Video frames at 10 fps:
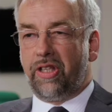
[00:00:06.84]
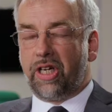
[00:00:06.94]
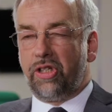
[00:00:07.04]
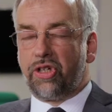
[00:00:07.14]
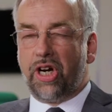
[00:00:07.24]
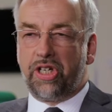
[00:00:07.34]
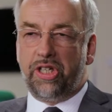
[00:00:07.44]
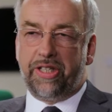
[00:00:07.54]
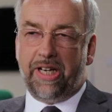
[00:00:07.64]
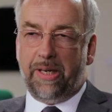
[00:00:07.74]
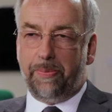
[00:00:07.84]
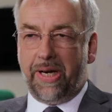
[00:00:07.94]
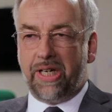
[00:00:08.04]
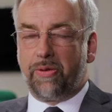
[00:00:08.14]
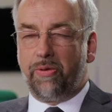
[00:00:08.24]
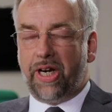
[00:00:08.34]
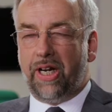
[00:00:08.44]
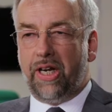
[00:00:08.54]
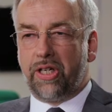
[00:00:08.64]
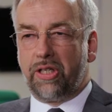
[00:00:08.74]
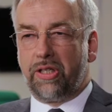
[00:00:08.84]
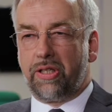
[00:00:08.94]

The Construction Design and Management Regulations